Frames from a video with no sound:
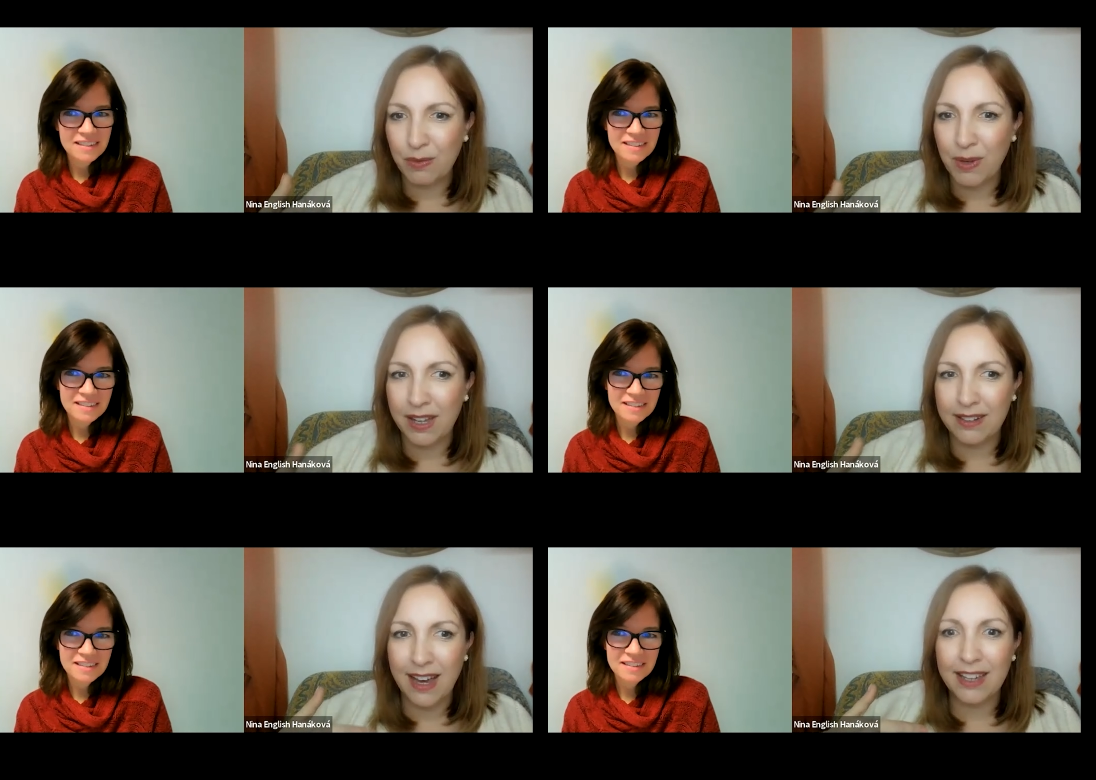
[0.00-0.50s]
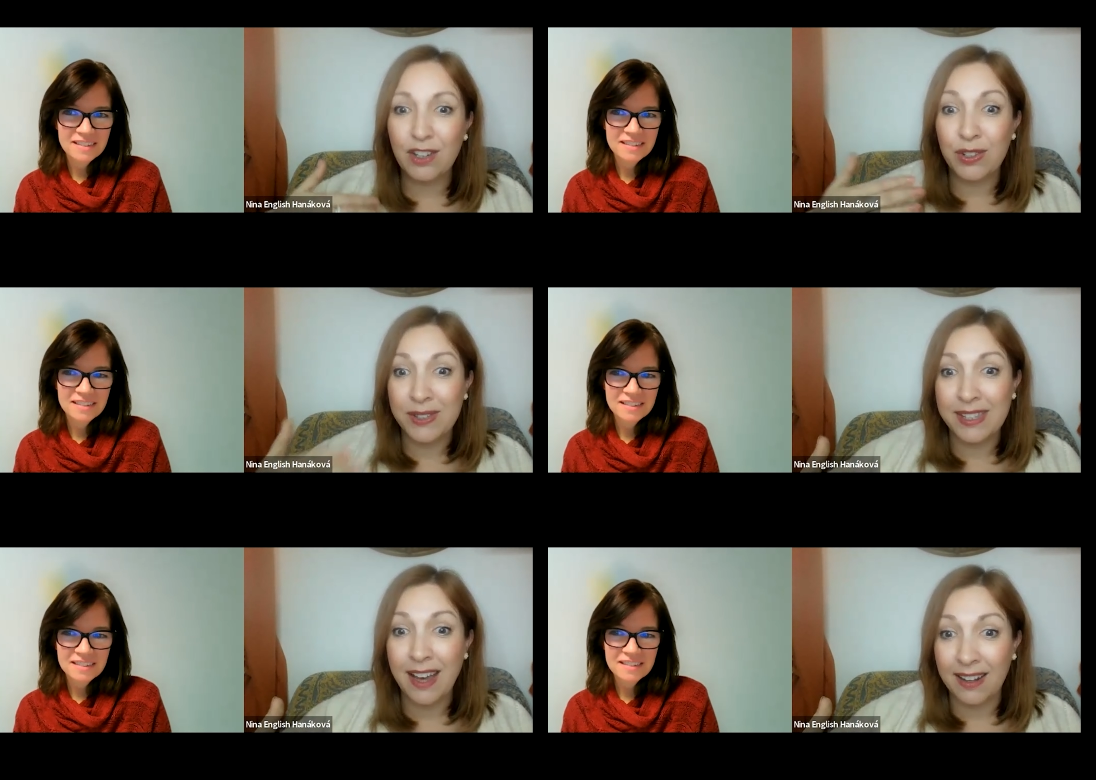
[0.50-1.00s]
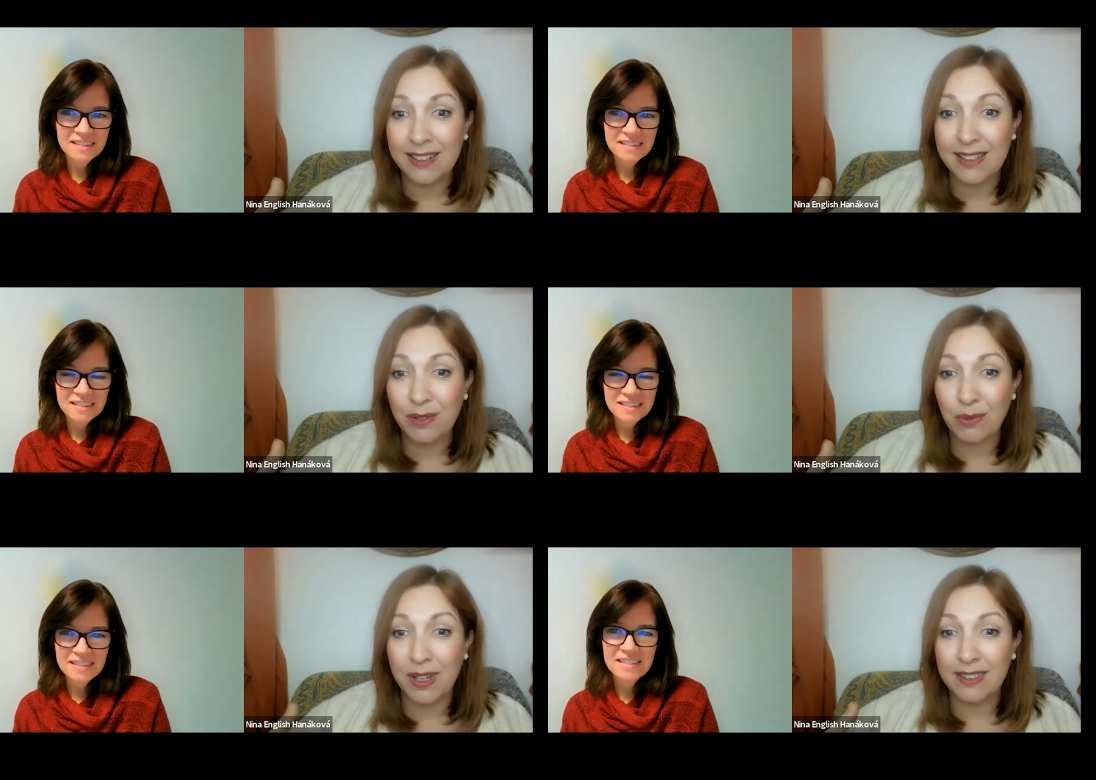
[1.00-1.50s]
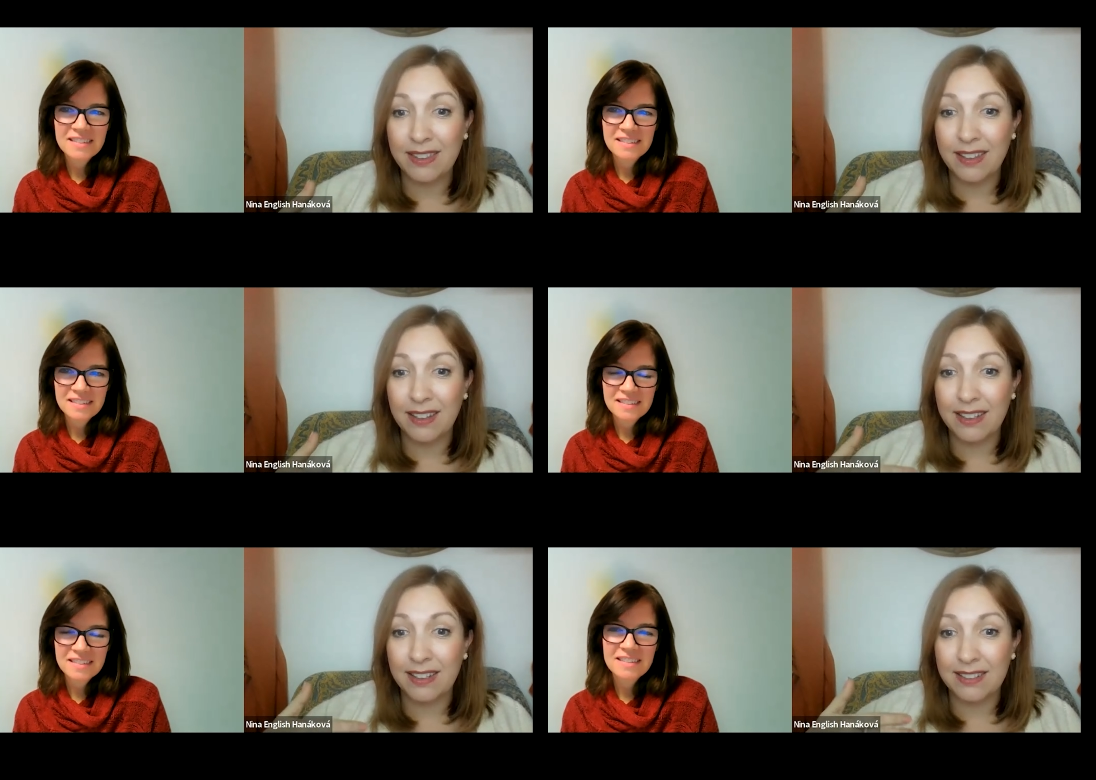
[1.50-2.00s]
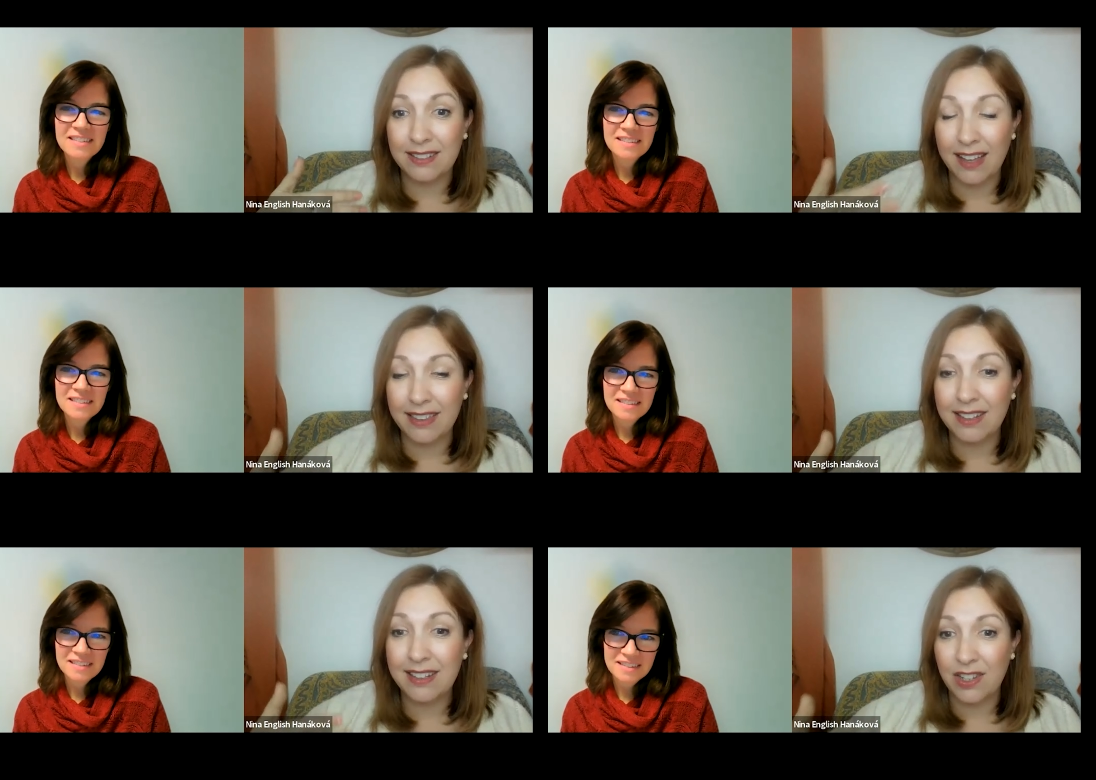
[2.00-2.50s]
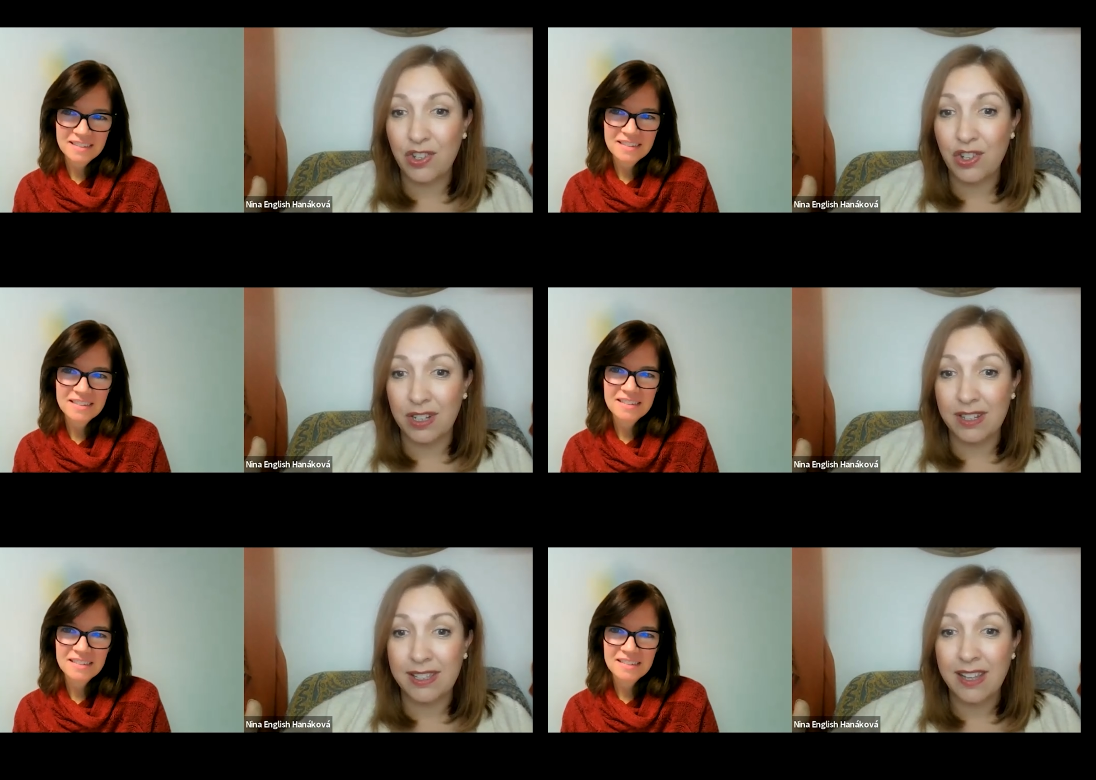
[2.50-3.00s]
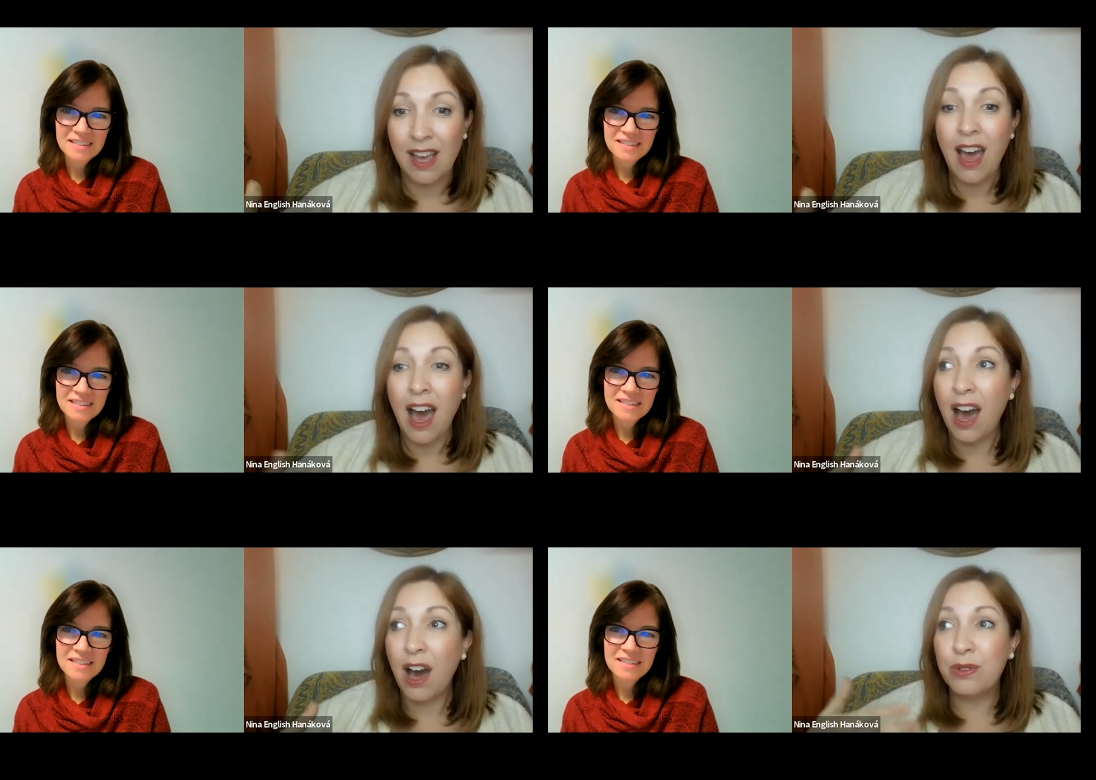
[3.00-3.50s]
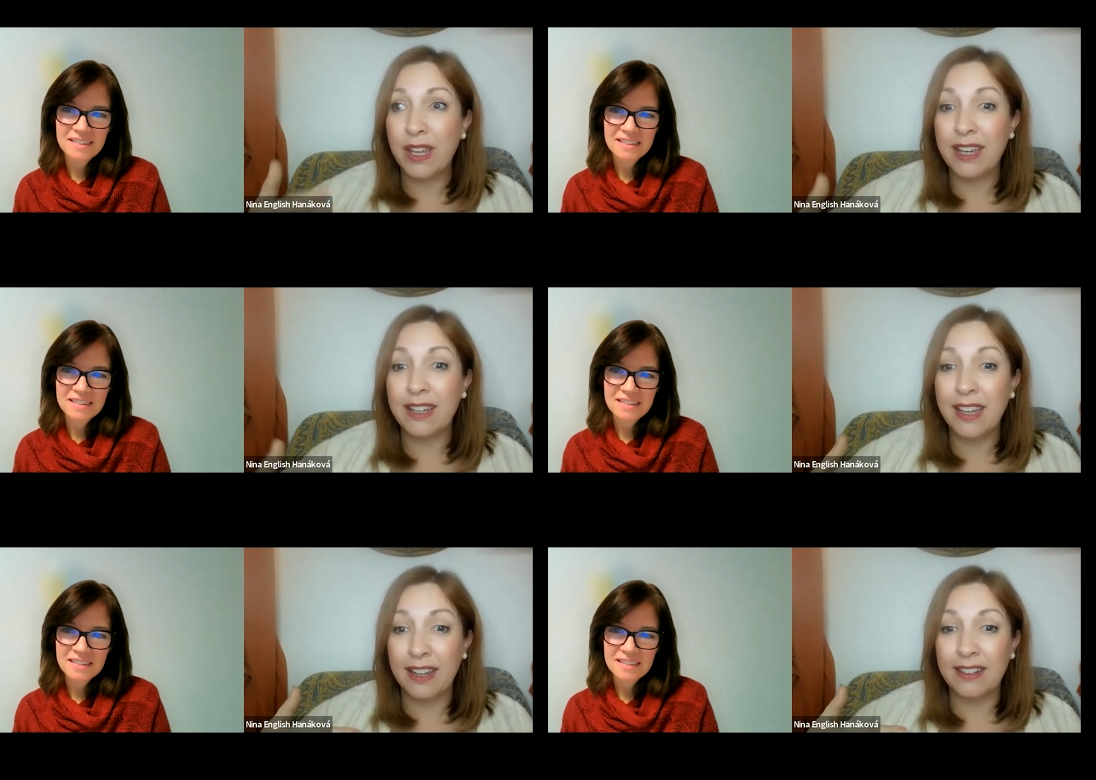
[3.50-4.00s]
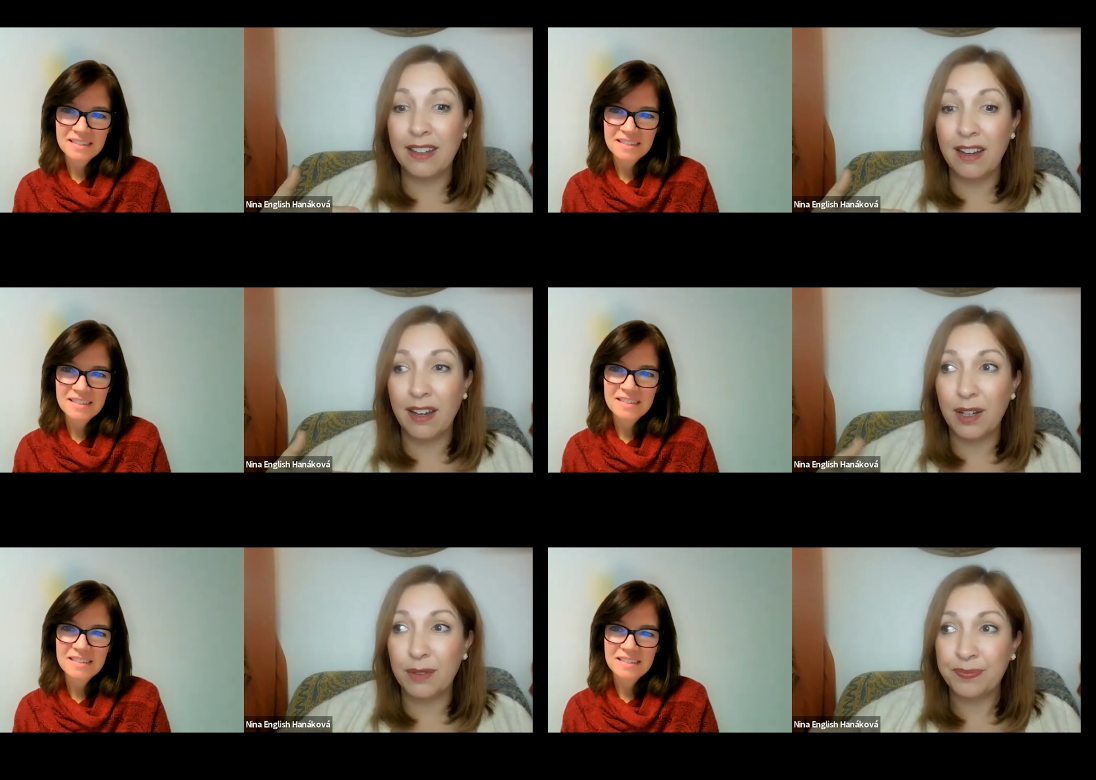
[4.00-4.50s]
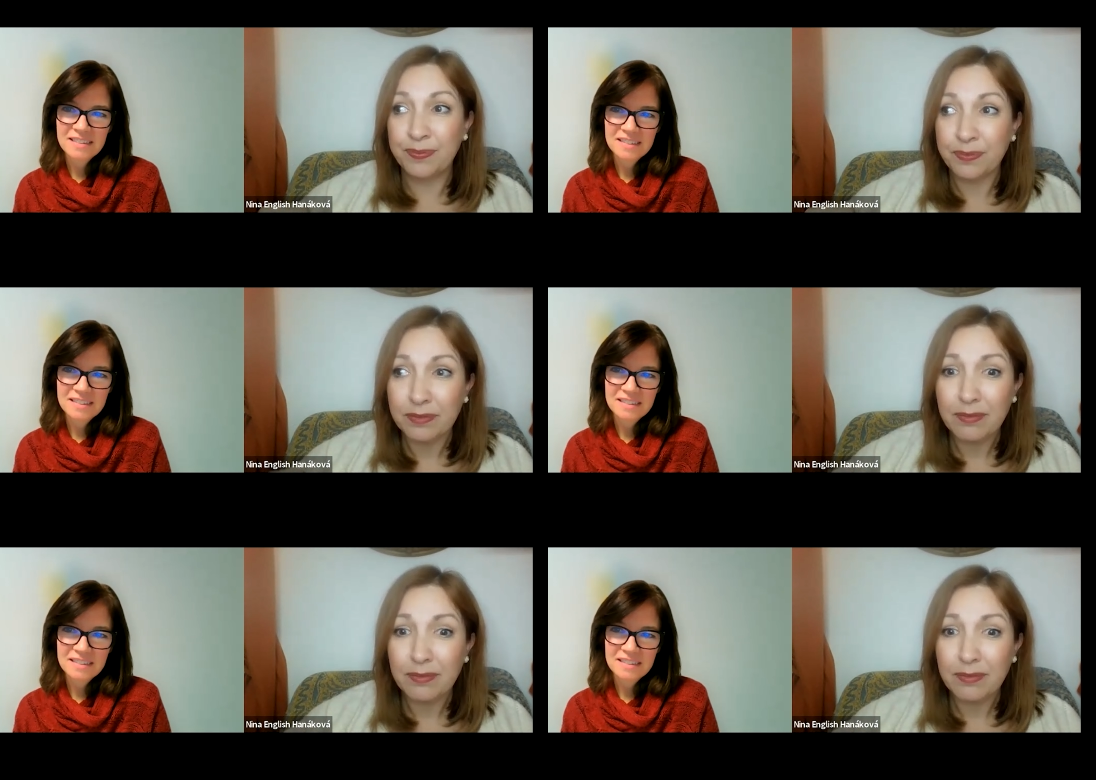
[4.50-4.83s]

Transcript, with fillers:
Speaker 1: when I consult with uh, other teachers, how they can um,